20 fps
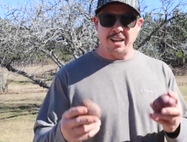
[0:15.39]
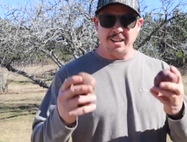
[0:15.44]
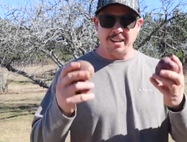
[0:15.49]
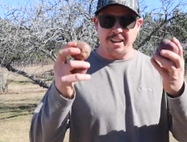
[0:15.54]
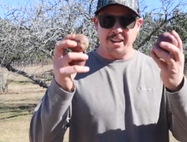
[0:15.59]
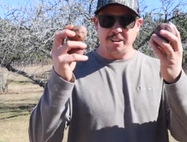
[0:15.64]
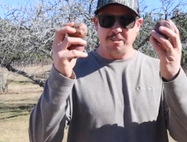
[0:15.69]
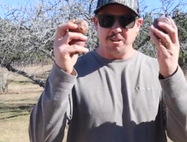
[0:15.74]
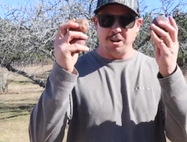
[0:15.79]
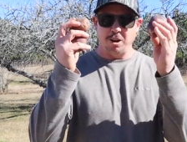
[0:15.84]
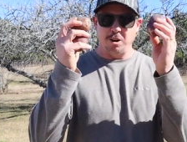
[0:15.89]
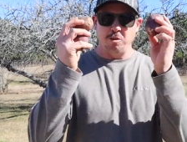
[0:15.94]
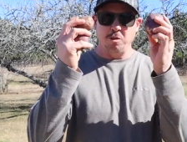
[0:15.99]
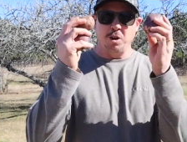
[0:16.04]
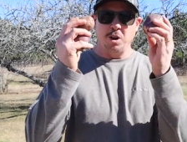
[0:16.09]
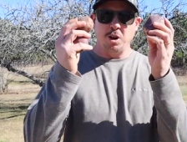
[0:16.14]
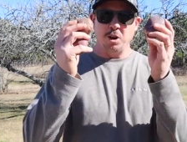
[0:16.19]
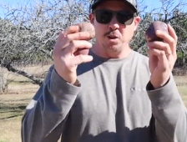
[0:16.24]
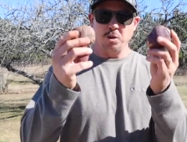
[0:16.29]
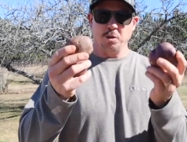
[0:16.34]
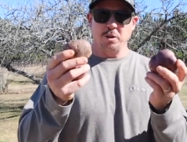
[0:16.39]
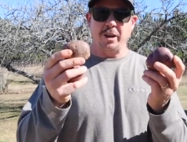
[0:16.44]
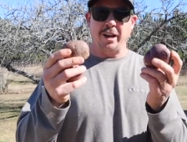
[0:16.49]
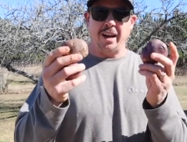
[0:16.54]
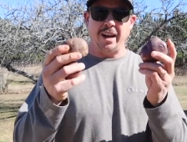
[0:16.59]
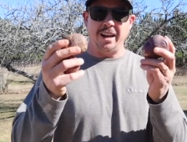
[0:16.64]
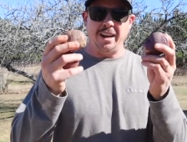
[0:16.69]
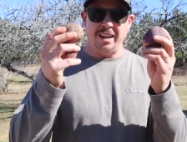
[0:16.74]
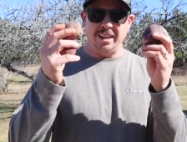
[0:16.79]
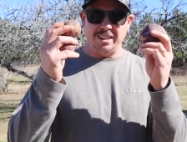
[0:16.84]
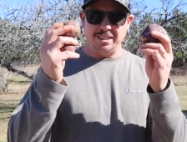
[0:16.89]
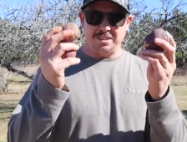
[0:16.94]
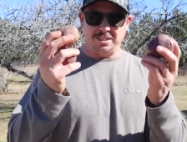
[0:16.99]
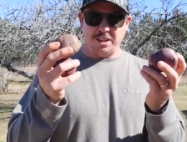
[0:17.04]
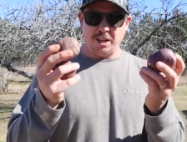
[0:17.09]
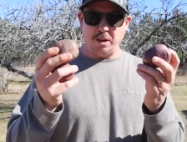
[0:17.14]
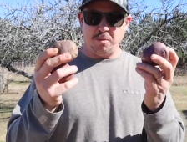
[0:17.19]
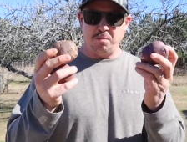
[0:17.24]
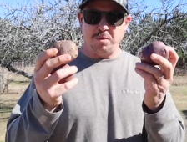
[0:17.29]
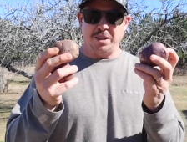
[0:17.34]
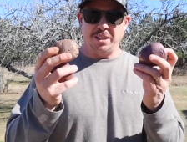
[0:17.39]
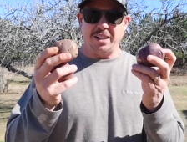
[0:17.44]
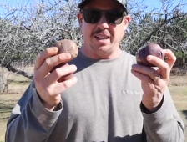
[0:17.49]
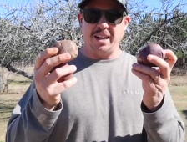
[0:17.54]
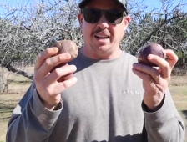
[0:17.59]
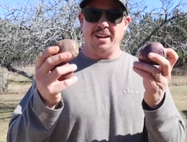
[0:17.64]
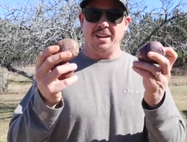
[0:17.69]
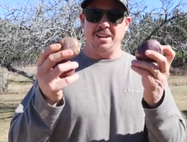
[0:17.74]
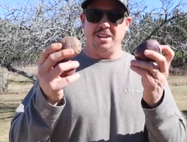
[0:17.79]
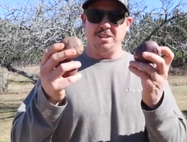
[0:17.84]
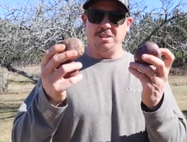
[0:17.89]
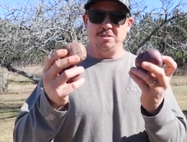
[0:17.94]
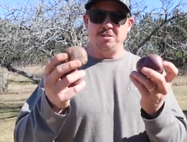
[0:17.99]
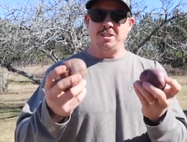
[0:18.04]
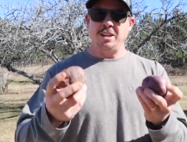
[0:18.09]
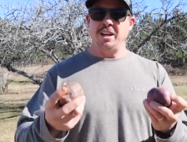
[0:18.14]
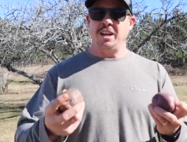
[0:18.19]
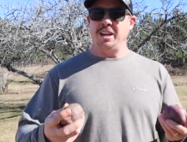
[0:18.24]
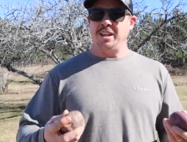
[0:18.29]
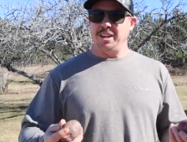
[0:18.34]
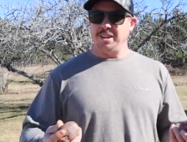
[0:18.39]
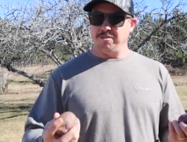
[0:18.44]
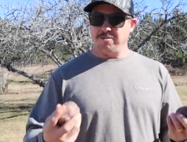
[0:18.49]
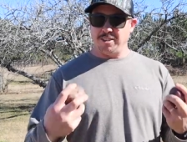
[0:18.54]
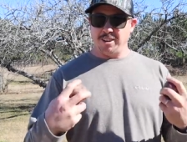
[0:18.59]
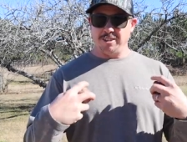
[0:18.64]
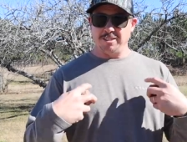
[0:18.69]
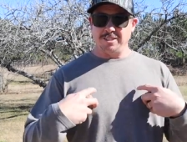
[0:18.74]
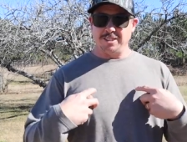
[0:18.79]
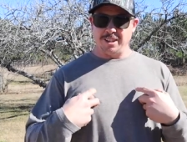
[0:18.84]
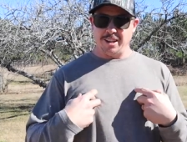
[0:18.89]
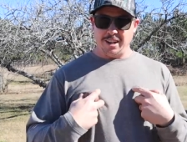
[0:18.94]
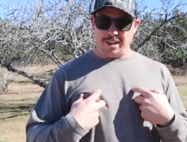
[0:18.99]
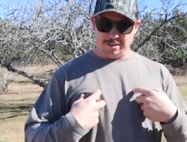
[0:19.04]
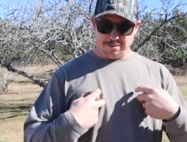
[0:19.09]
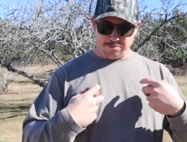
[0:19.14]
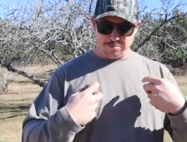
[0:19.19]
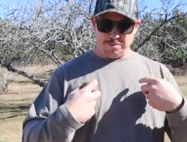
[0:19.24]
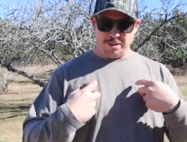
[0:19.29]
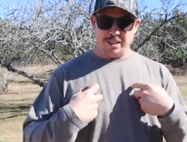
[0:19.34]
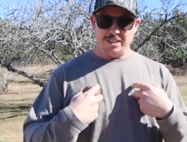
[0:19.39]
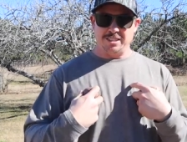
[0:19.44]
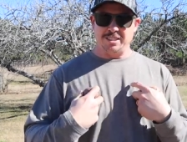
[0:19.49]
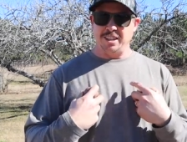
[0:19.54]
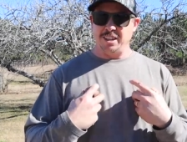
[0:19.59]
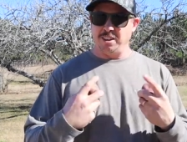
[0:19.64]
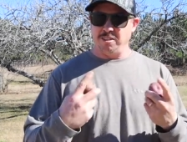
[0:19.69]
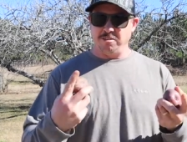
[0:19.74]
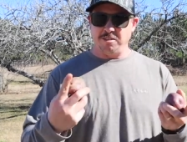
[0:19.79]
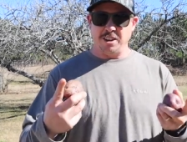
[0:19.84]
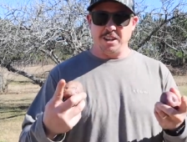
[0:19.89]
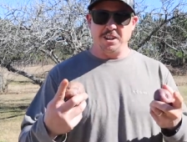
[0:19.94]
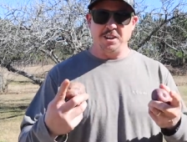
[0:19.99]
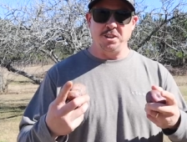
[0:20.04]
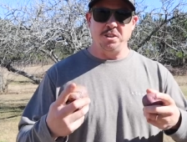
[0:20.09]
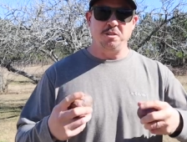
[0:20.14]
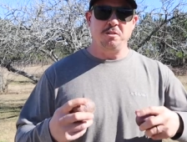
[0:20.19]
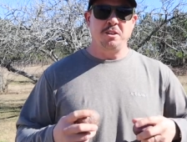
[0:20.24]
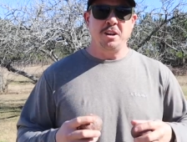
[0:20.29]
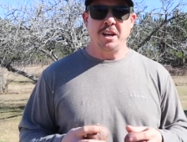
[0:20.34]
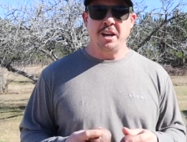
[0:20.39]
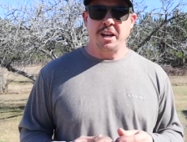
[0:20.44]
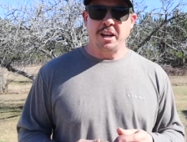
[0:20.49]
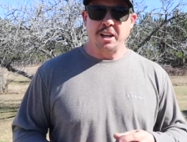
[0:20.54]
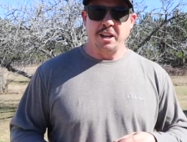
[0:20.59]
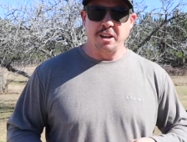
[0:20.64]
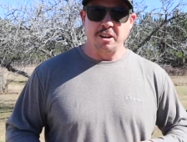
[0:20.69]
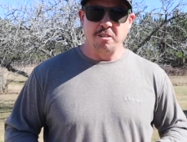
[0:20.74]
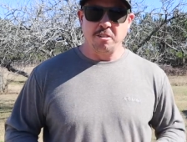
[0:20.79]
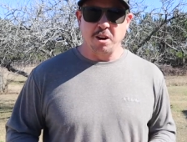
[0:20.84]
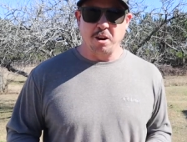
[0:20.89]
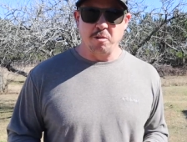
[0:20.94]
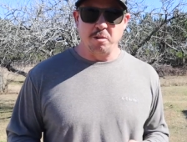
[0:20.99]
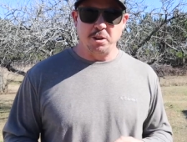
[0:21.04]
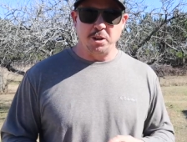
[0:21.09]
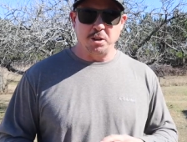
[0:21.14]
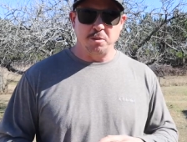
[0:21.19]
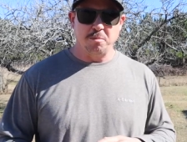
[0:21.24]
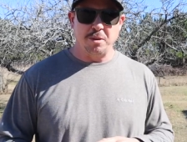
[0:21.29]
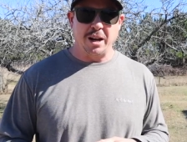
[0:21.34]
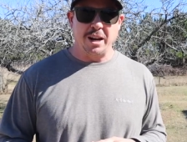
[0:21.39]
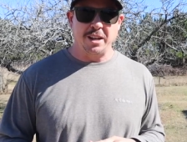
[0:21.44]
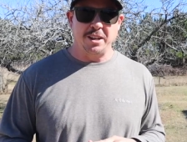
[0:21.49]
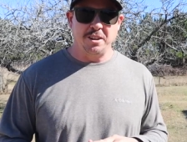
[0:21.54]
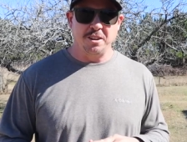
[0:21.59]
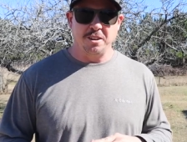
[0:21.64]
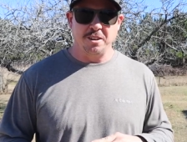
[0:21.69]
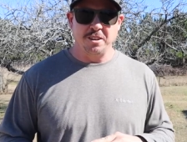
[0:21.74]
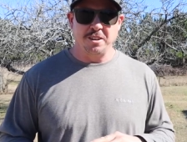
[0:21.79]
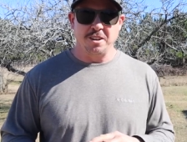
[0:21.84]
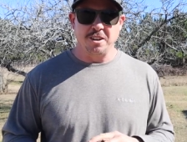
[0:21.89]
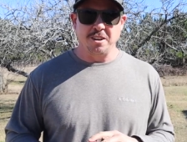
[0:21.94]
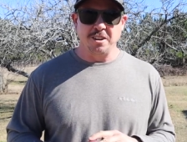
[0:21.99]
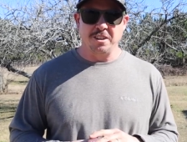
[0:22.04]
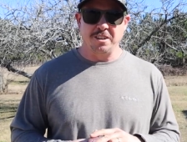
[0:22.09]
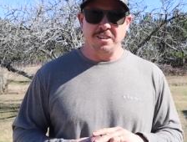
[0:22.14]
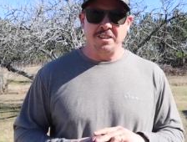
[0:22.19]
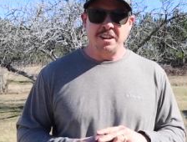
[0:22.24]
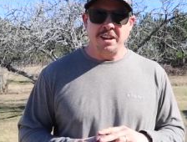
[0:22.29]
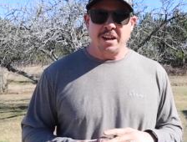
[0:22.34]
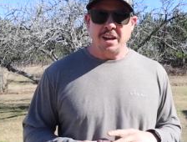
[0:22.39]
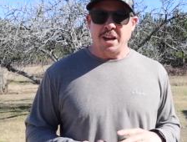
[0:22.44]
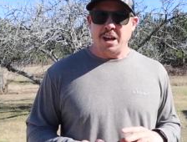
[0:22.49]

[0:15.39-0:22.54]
They grow organic seed potatoes that folks like myself and you can grow in your backyard garden.